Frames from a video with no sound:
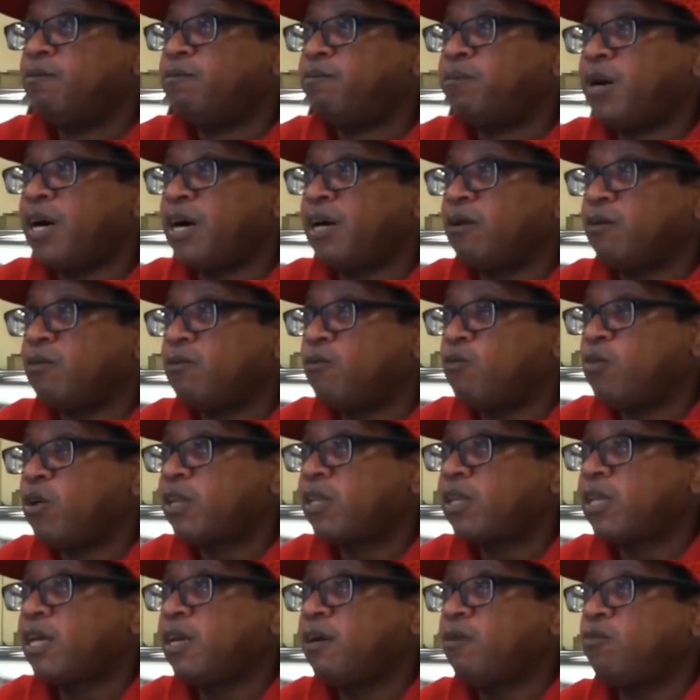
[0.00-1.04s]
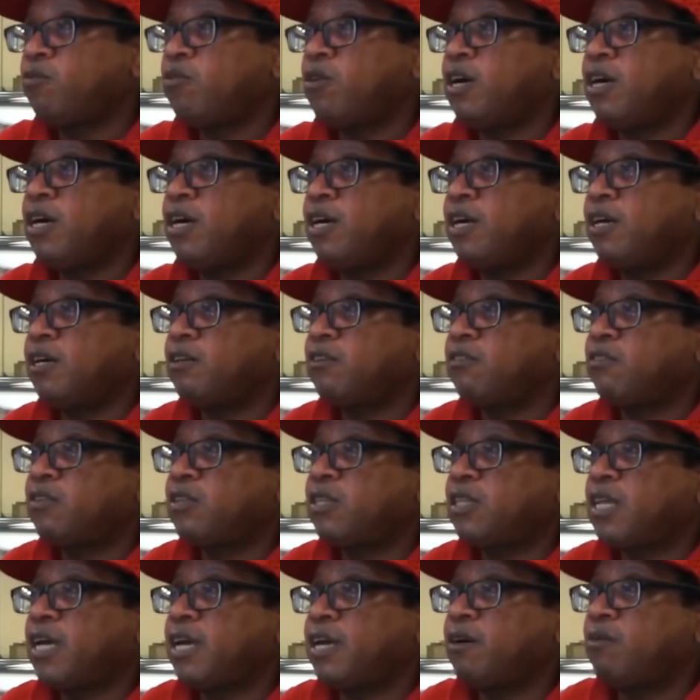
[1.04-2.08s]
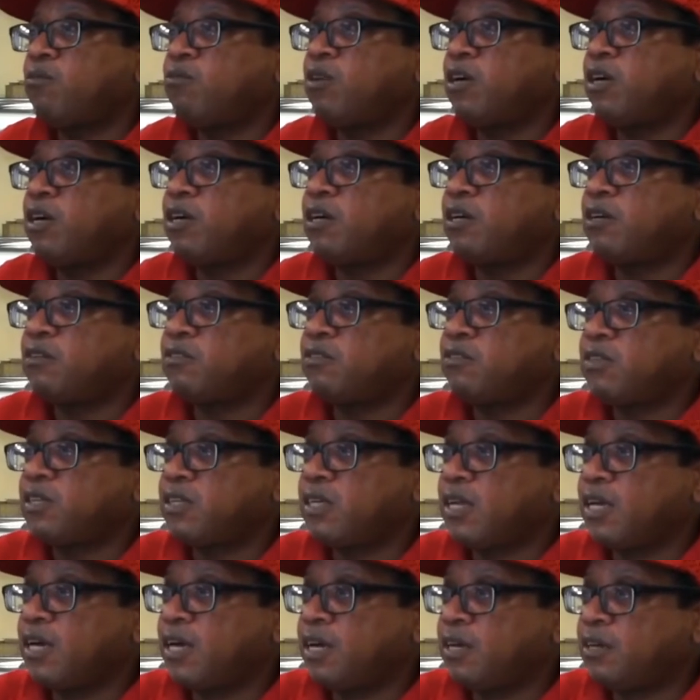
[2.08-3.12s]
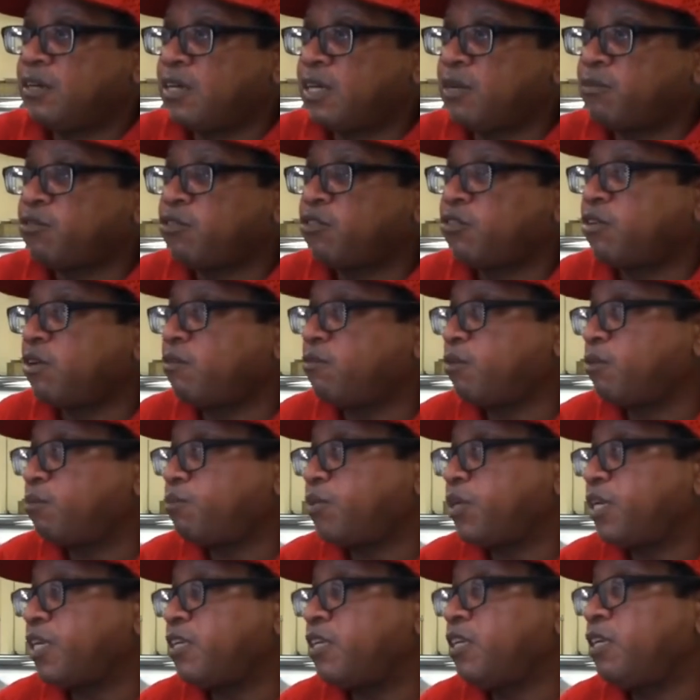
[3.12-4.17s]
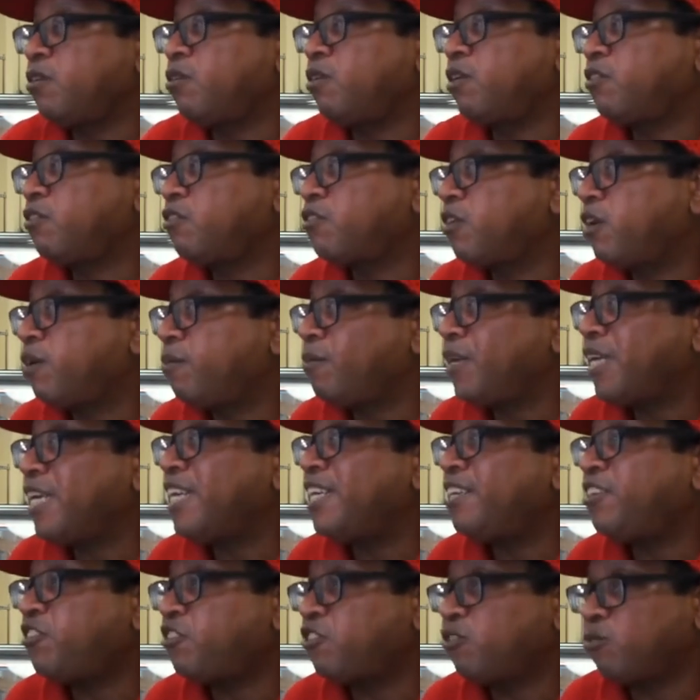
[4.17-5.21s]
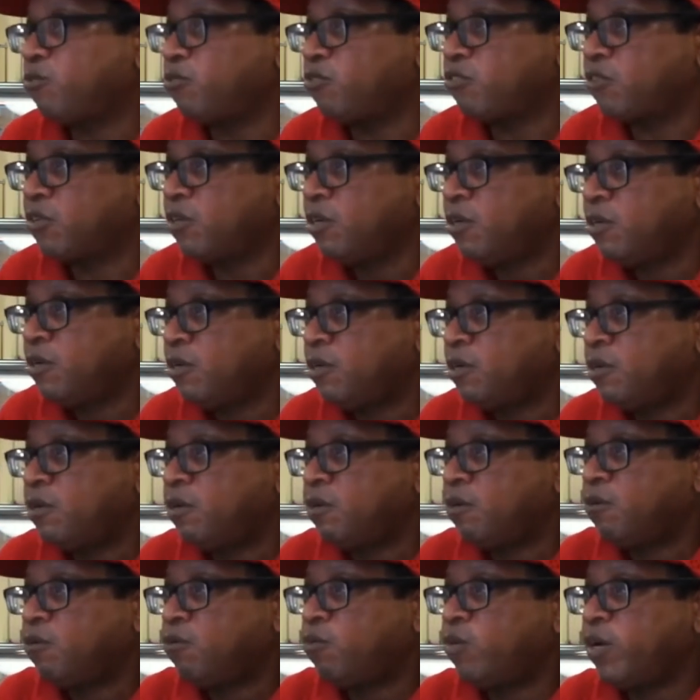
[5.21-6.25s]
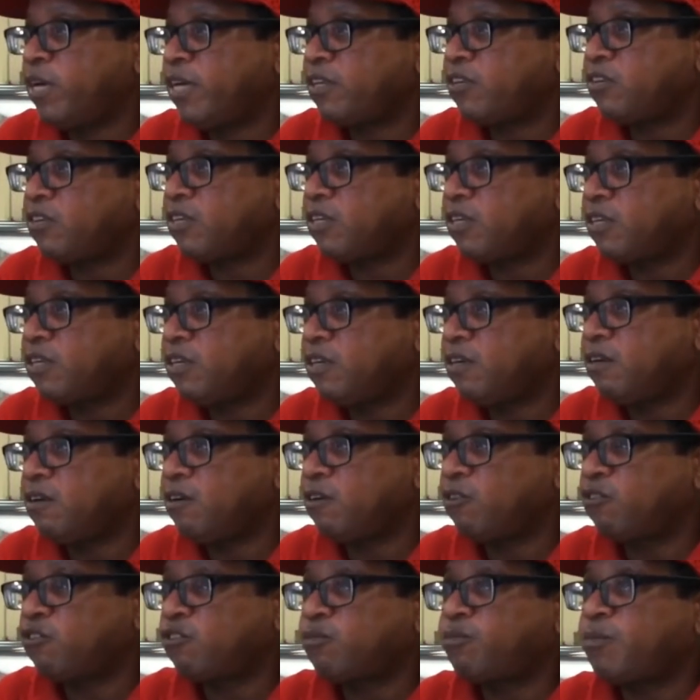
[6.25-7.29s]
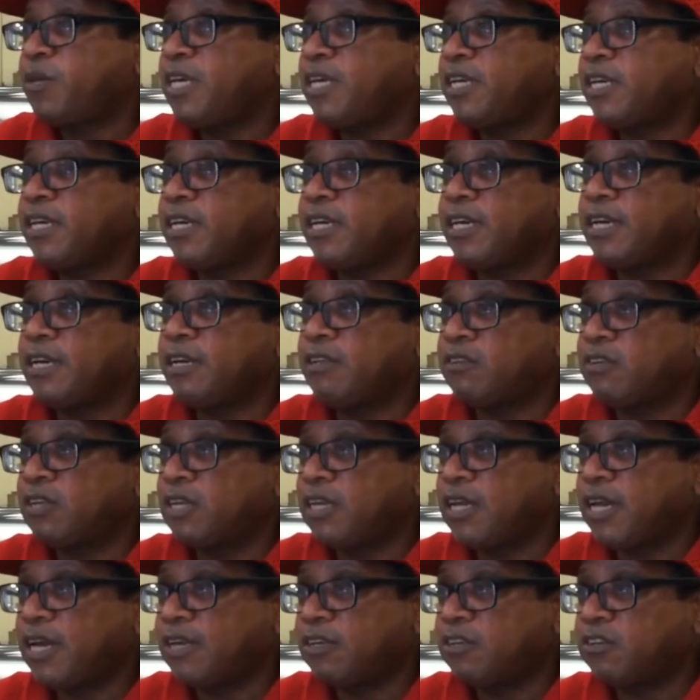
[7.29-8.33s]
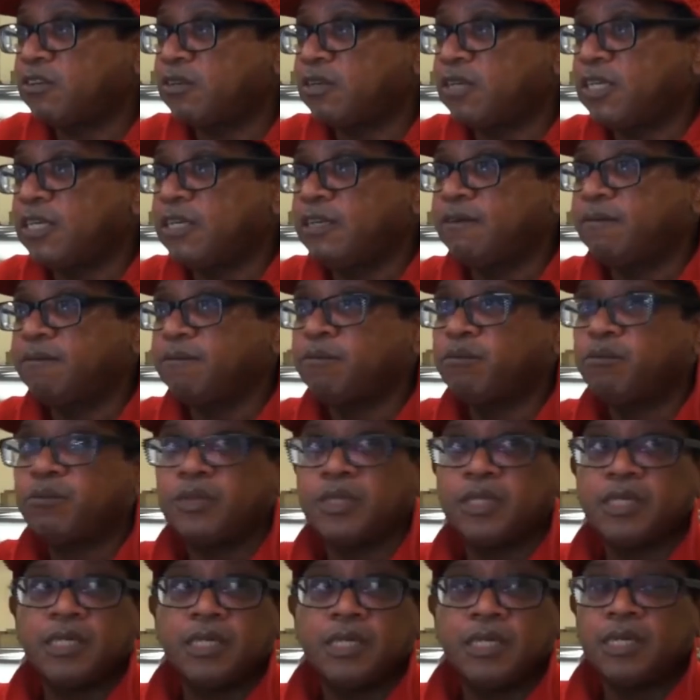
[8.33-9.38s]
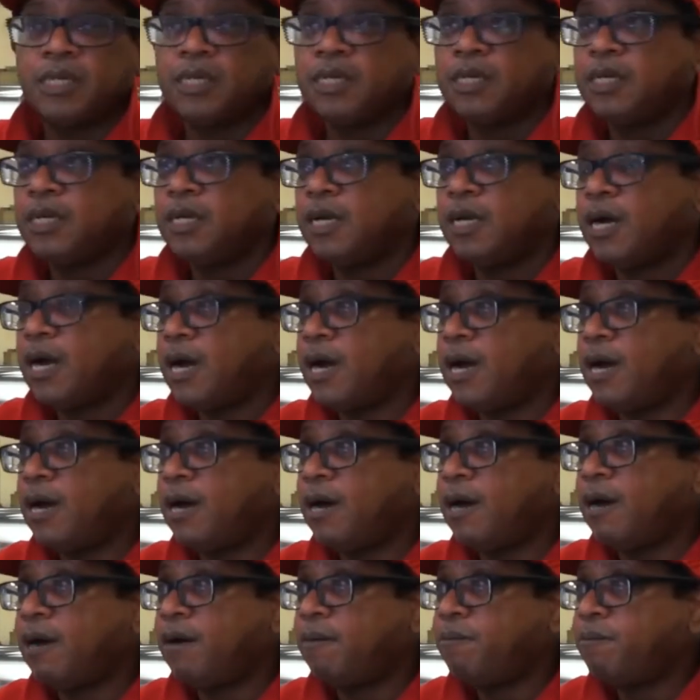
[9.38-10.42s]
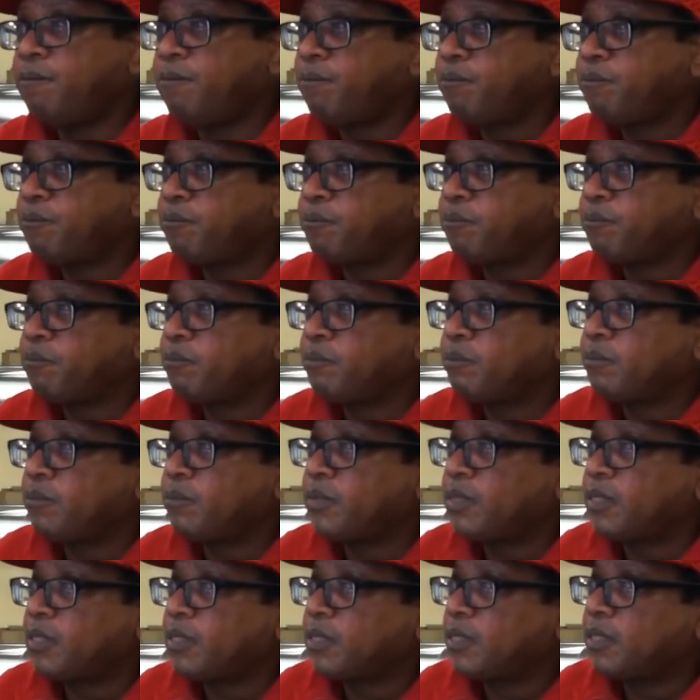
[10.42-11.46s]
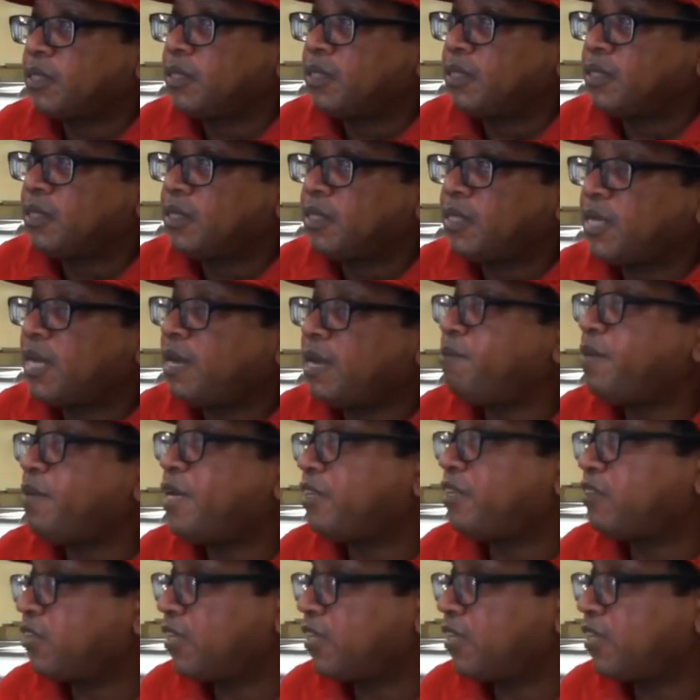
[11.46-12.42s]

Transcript: But what there was, there was a difference of opinion on some issues, which, you know, speaking intellectually, um, that makes